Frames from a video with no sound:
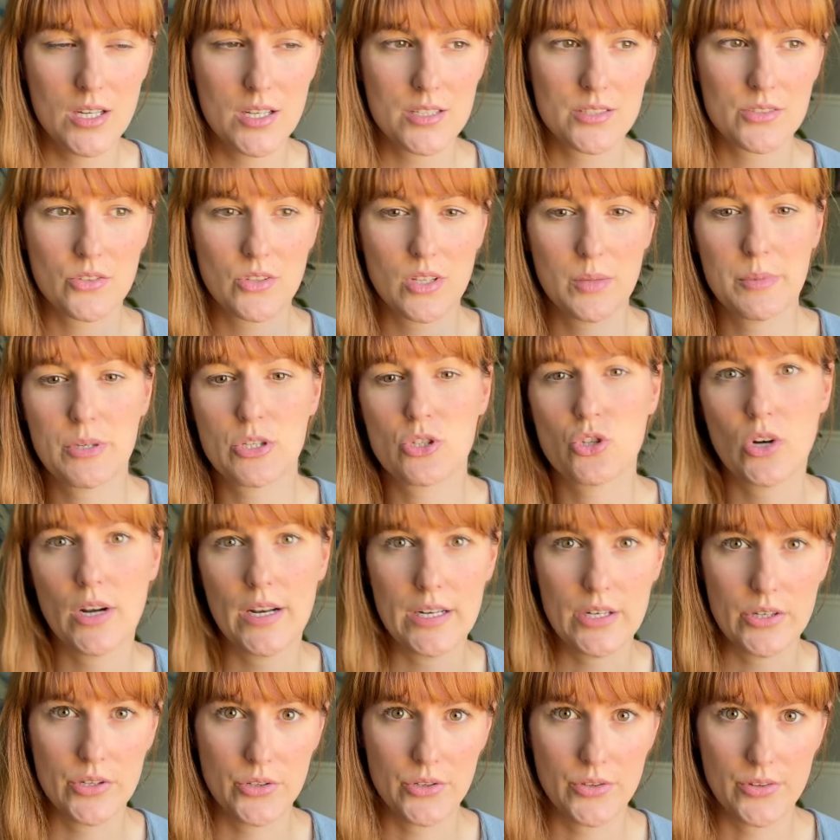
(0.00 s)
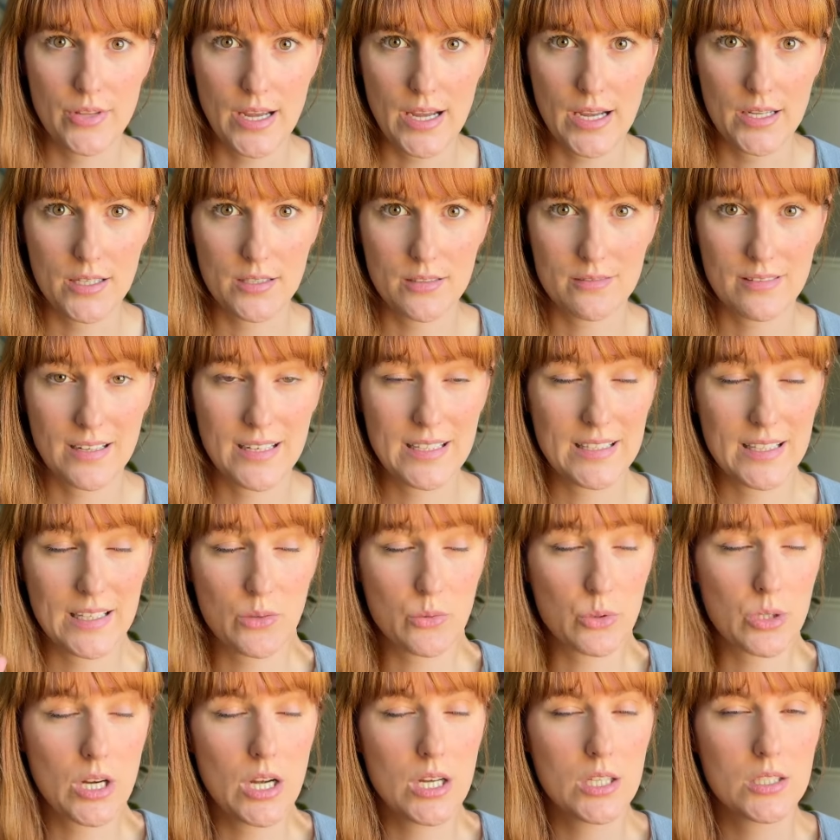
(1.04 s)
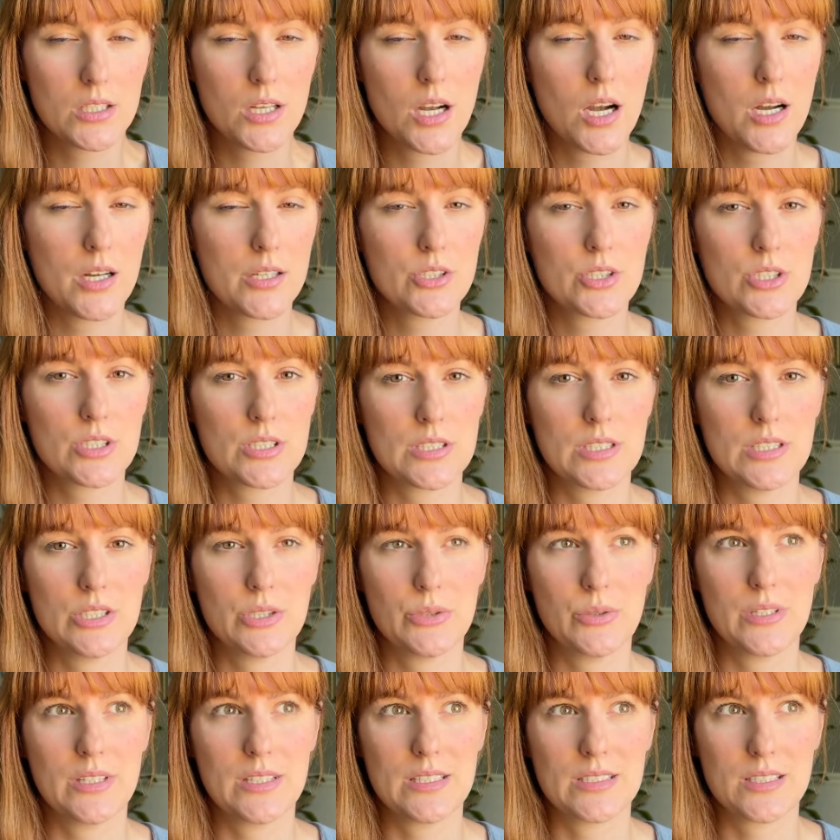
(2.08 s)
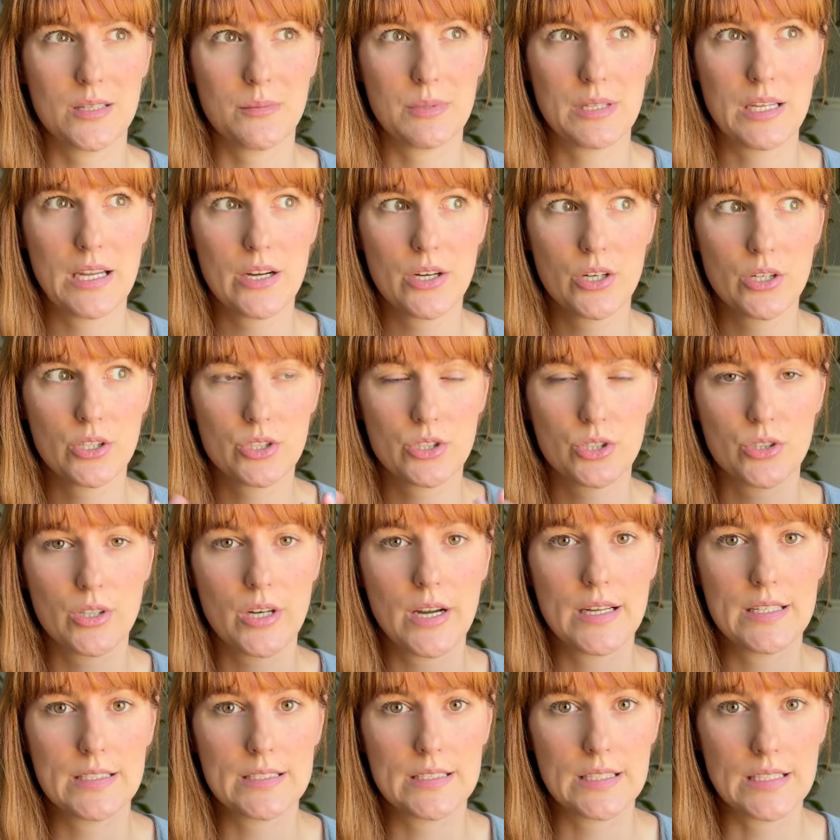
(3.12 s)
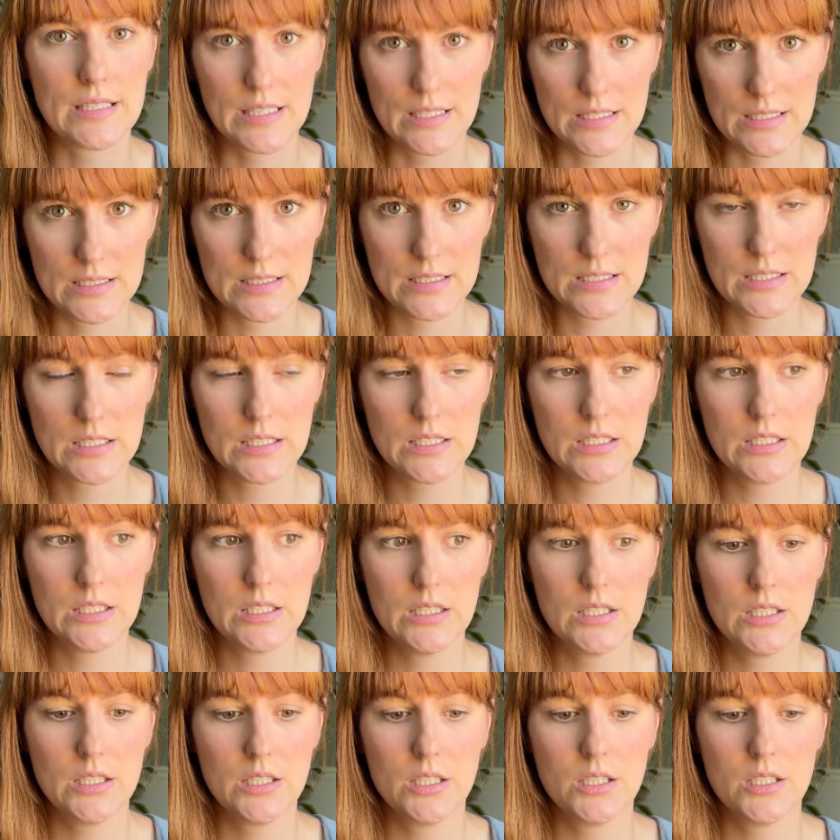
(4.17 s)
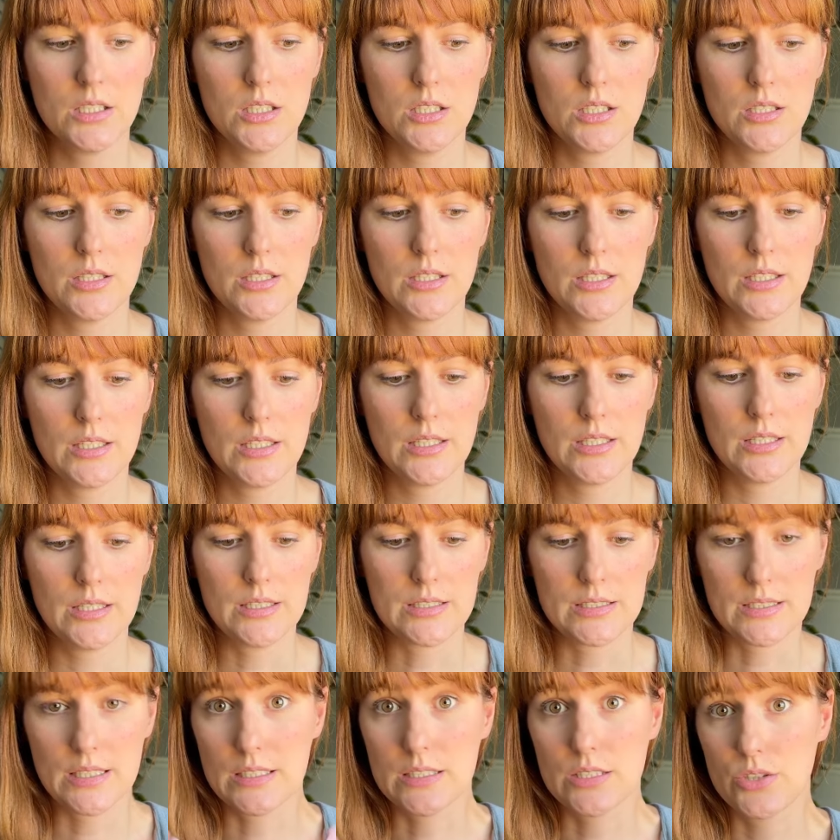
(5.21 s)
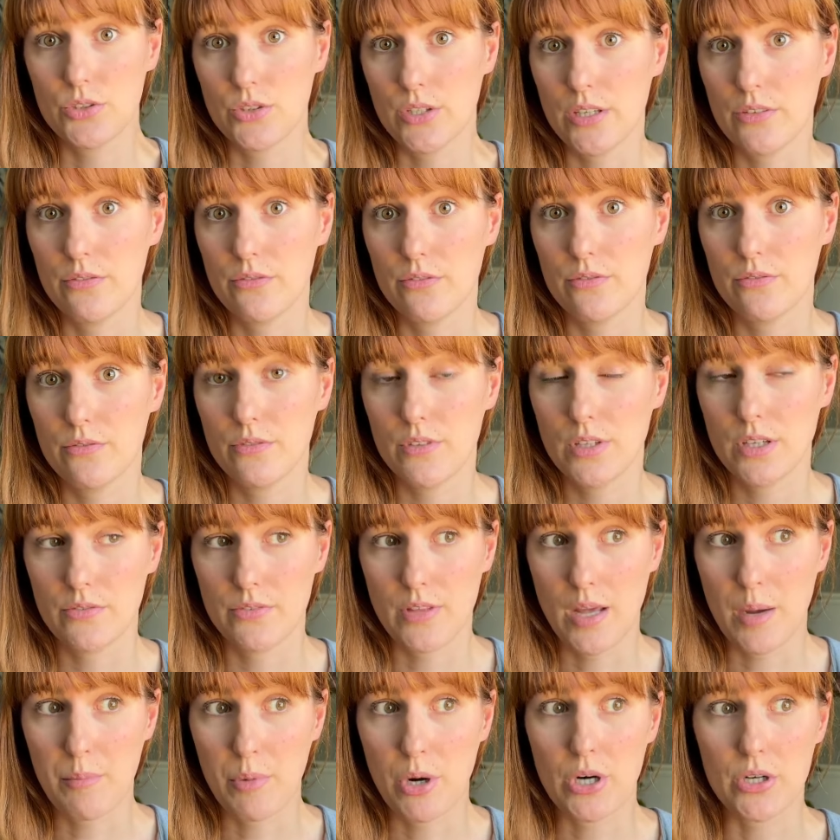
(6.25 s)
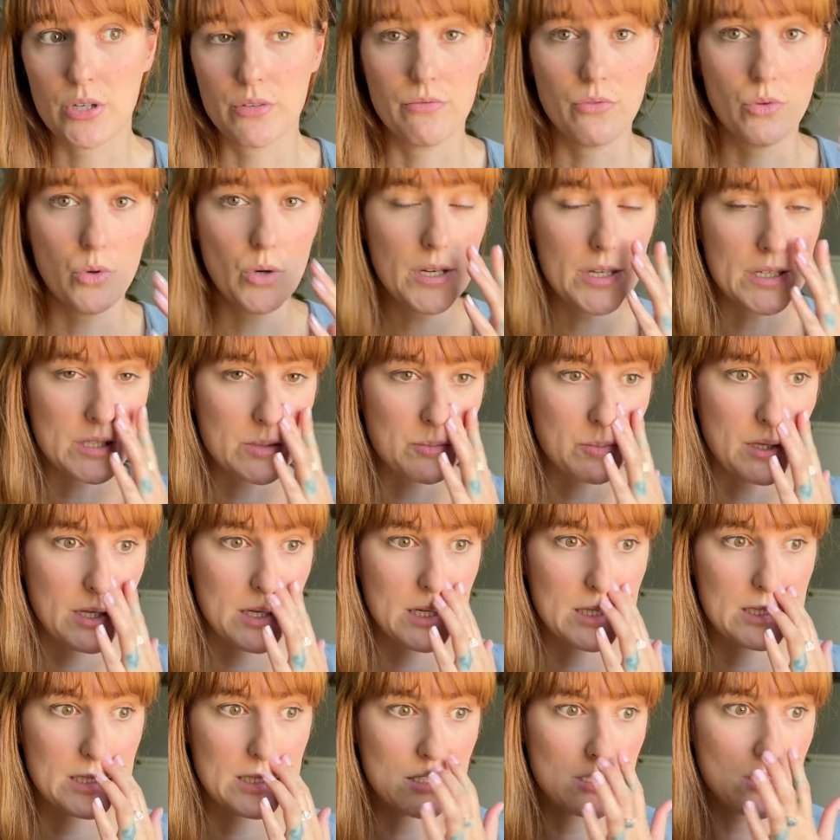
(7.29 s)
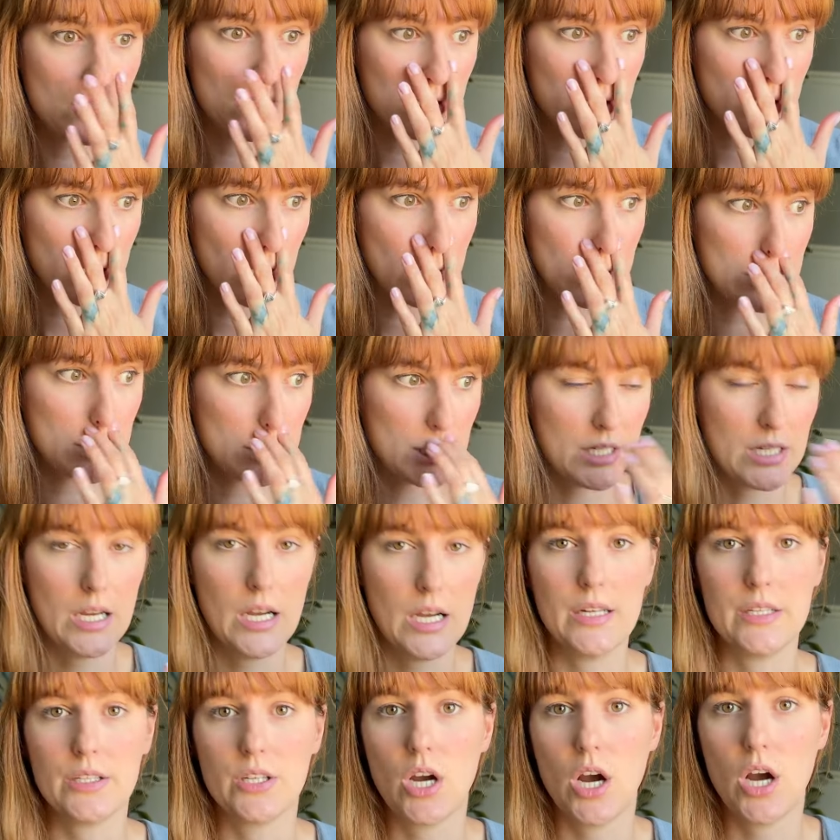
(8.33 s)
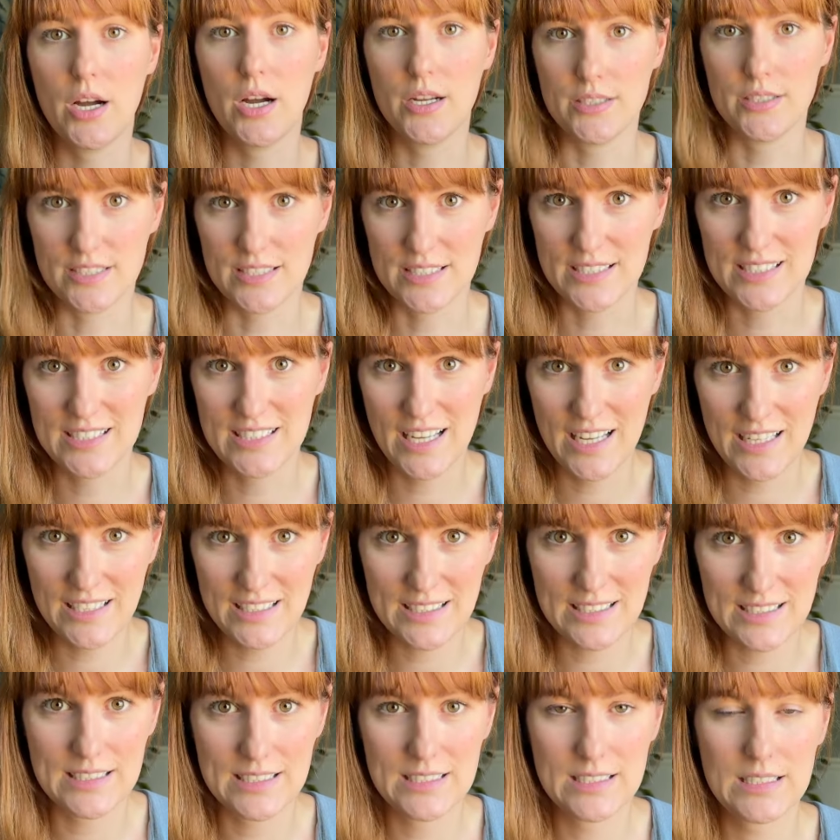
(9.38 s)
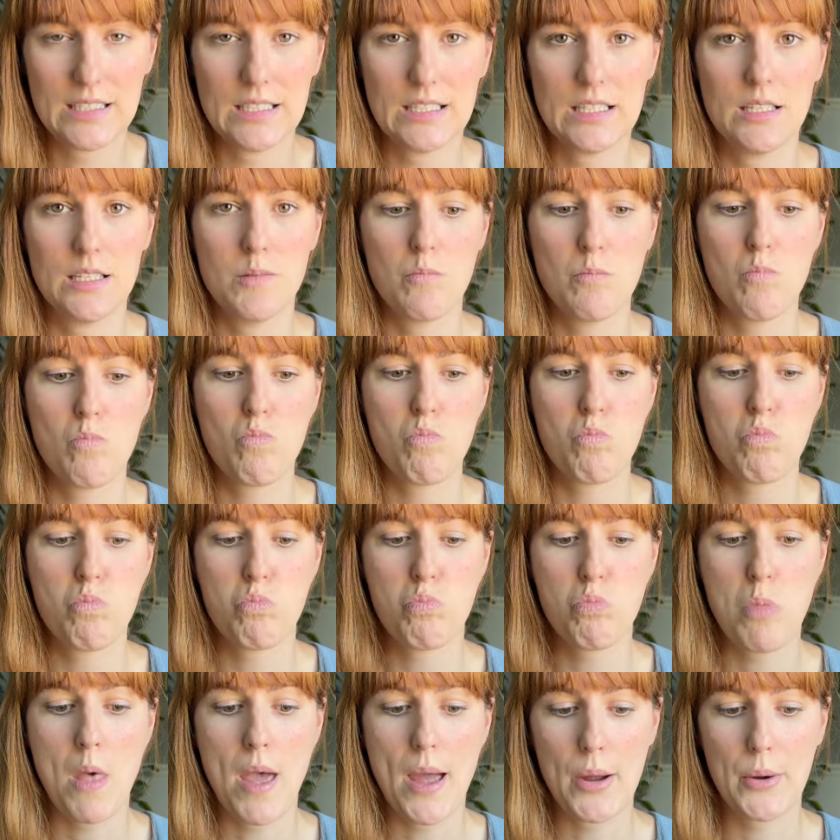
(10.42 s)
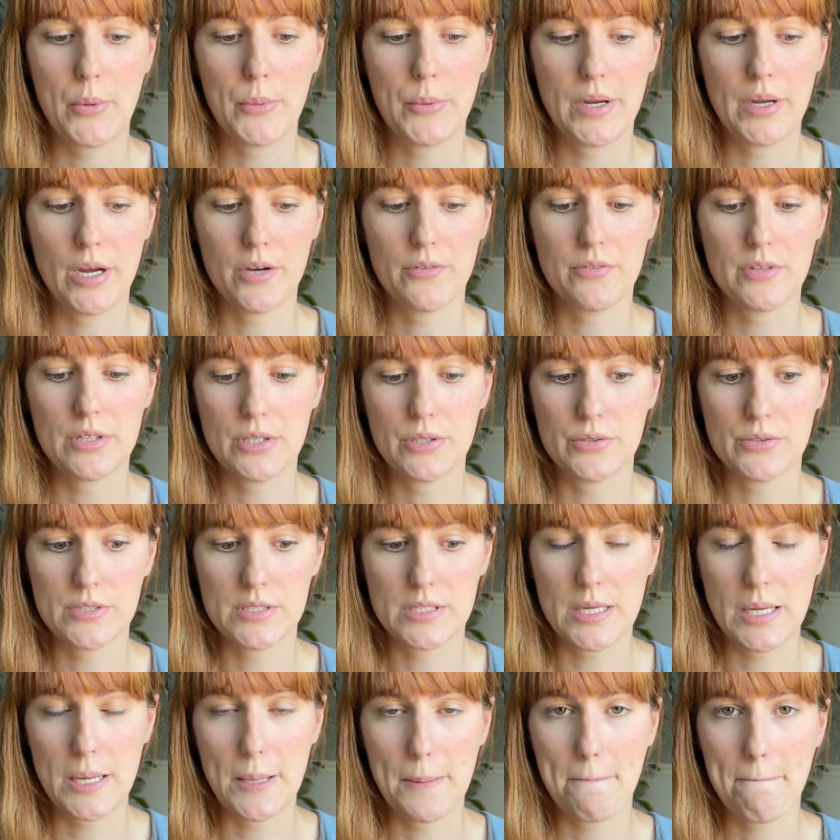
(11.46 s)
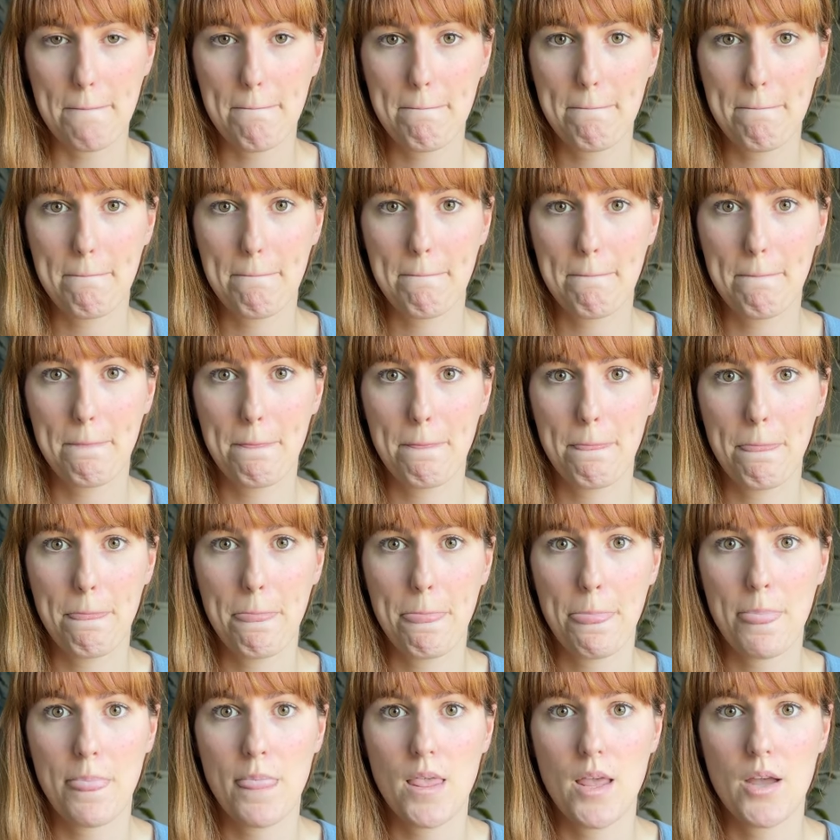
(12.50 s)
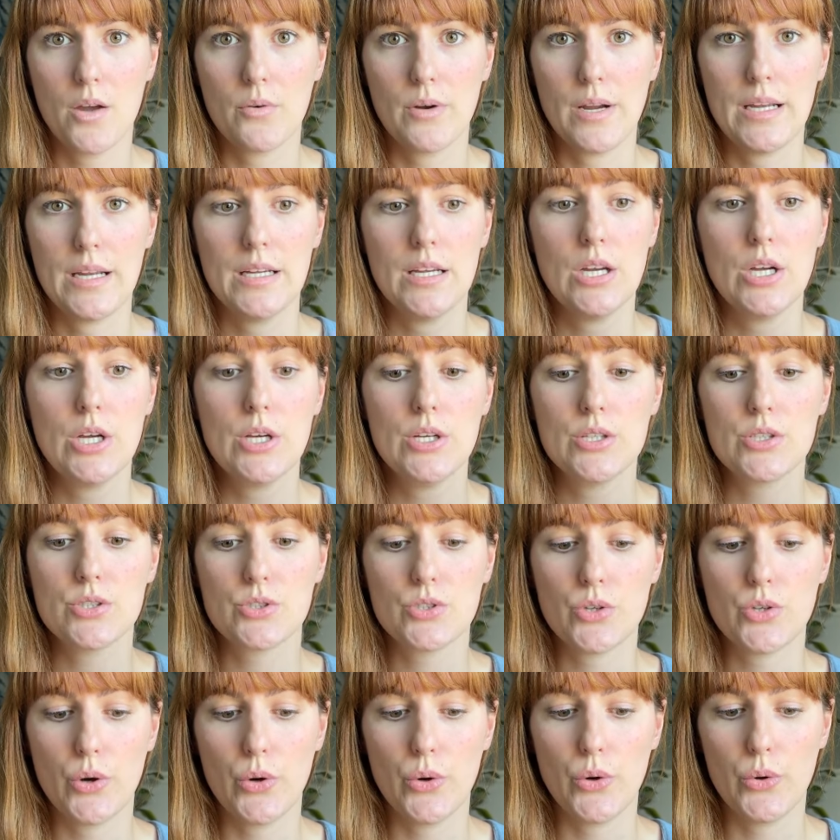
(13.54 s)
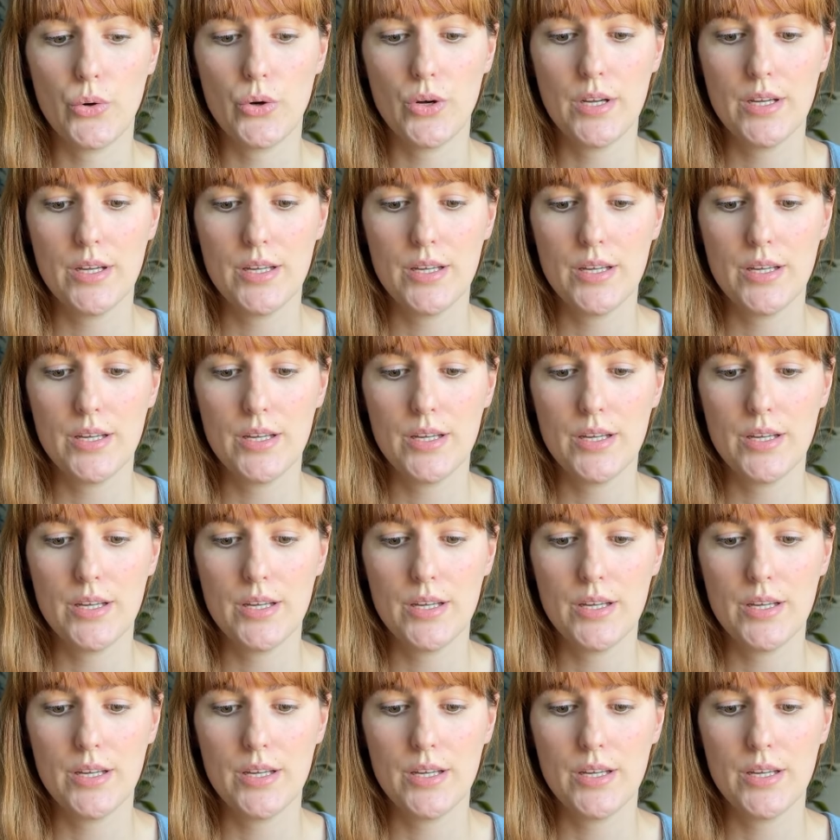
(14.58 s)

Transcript: So let me try to do that, right? Like we're unconsciously doing this. I'm characterizing it in a sense to give give that part a voice because it's such an unconscious tendency that we often don't see. Right? So